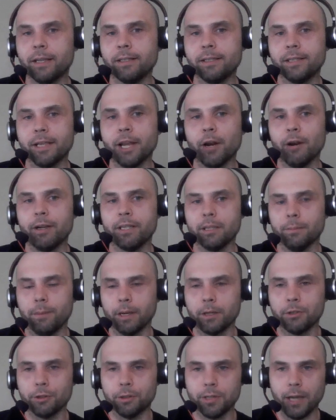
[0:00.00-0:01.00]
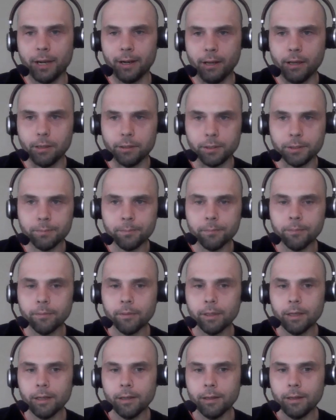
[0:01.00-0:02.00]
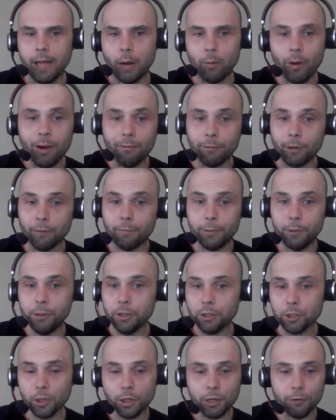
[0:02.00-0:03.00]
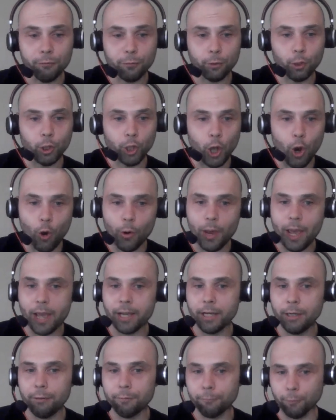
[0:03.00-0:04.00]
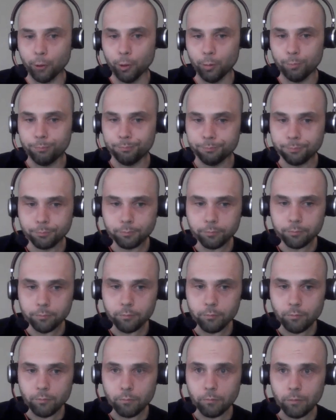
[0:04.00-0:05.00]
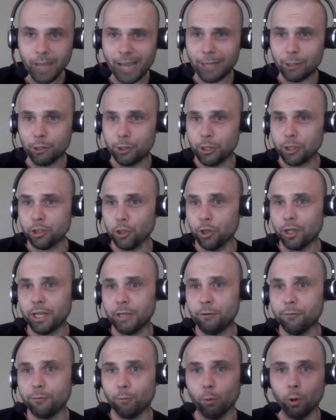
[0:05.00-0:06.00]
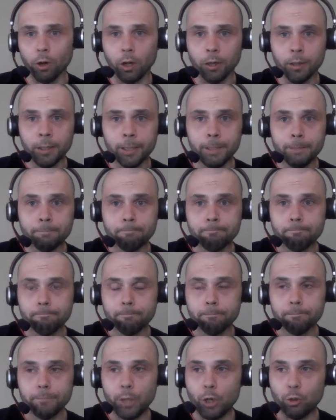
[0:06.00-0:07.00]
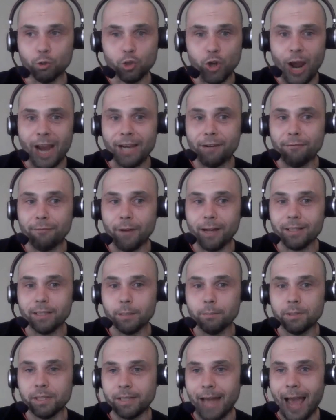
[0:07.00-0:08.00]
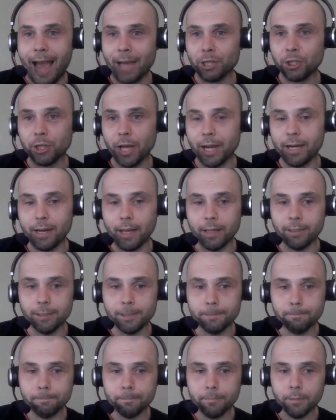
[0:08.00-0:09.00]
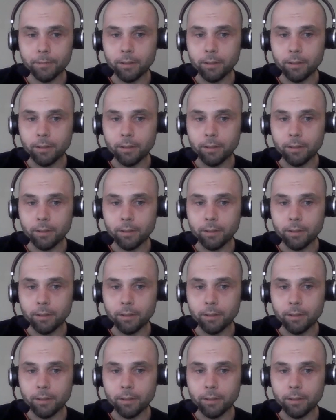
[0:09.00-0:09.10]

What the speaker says: sense to carry some extra tight ends. However, if you're just looking for low hanging fruit and you're just looking for, trying to find some stash tight ends,